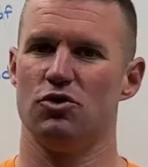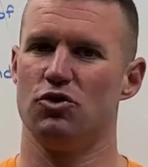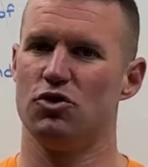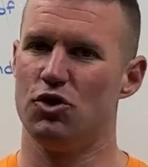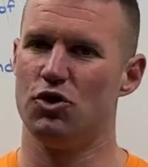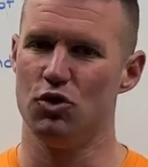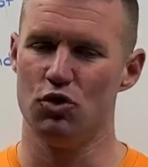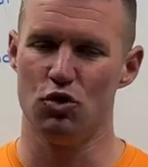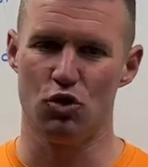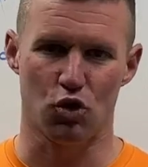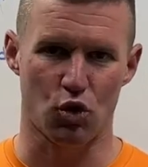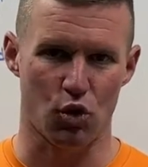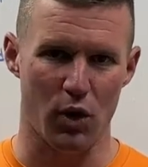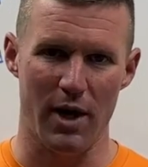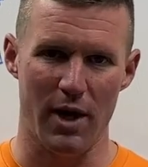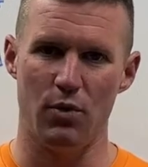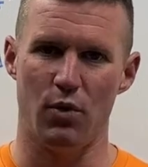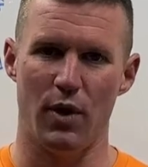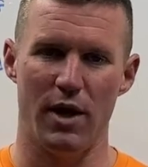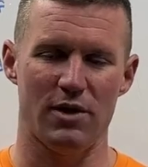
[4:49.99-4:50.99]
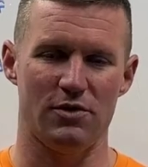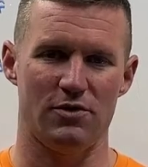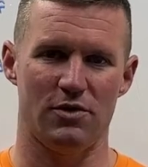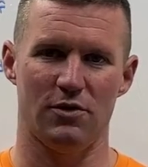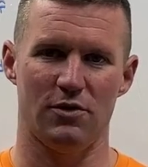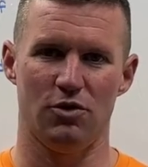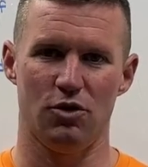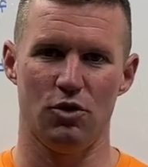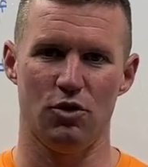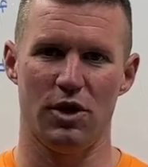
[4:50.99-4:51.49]
Two great ways to
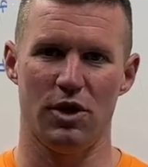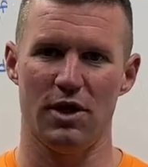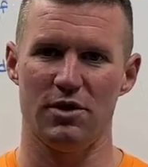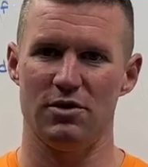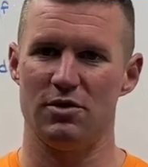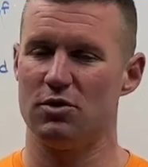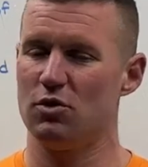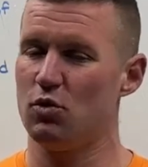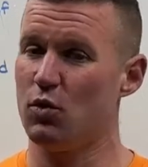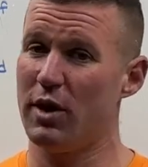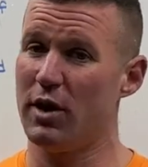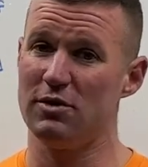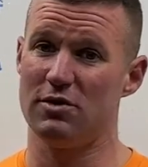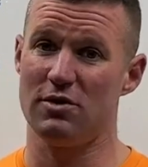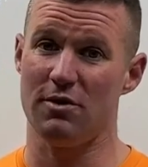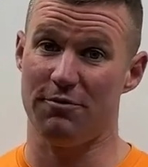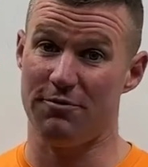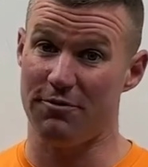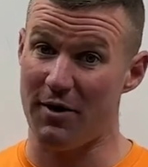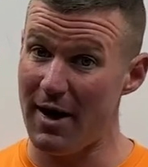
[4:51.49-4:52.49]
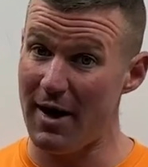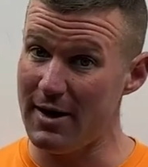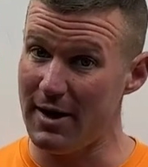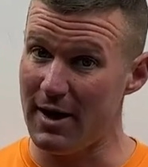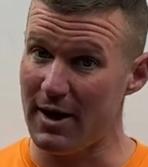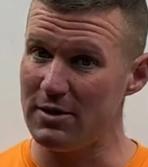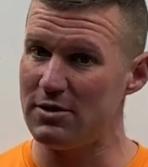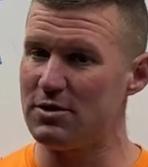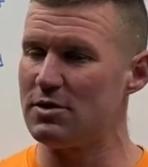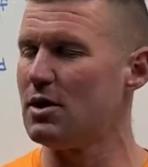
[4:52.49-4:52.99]
do this, ways to
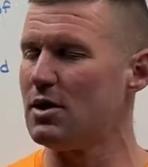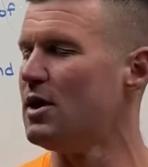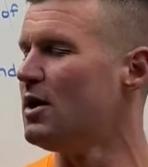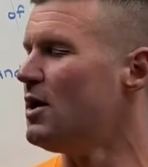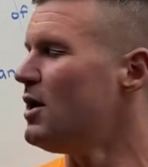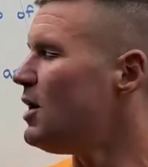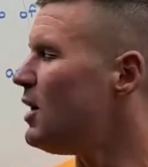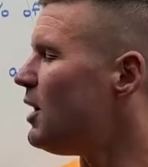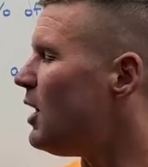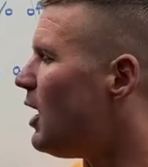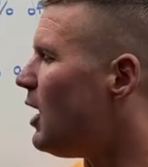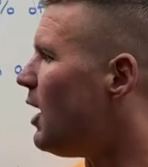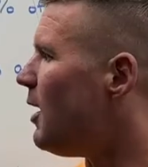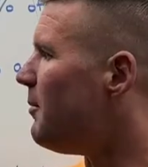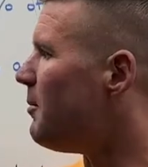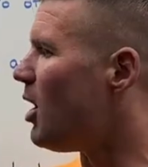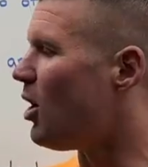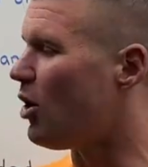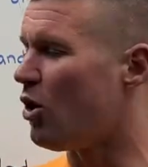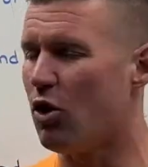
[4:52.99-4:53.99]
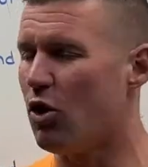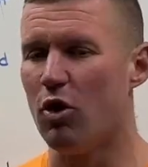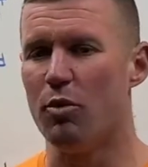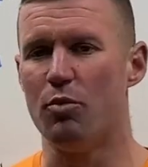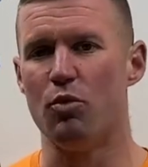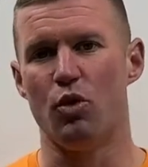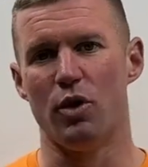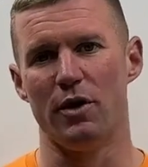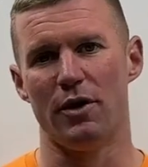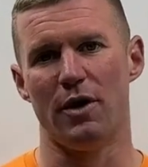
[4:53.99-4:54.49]
finance a home
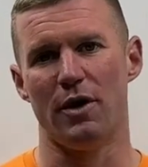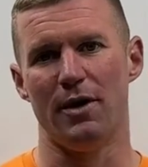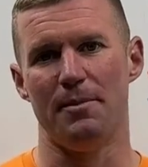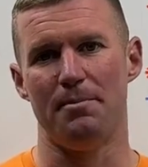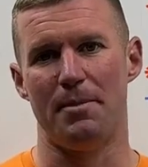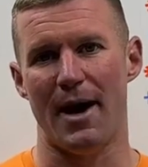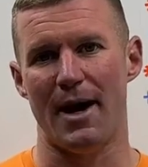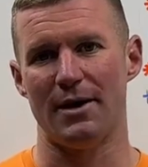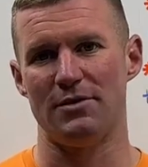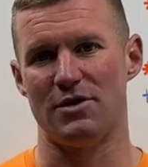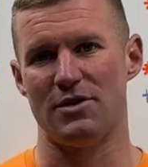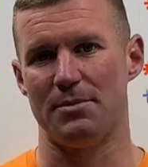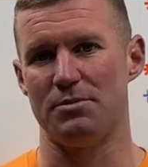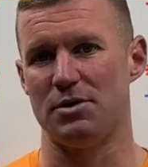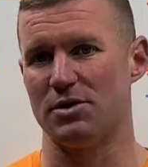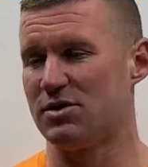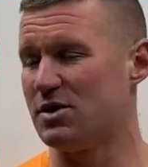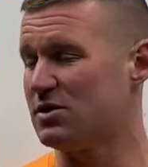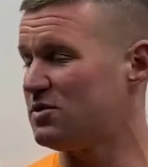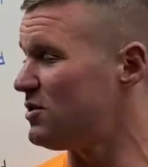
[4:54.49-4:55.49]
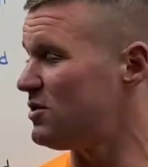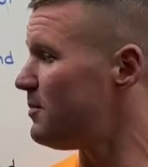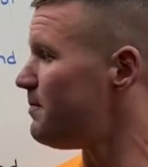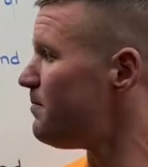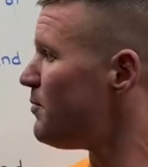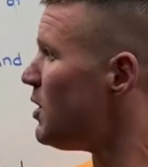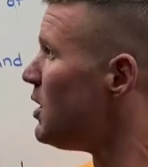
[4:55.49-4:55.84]
with a bad septic system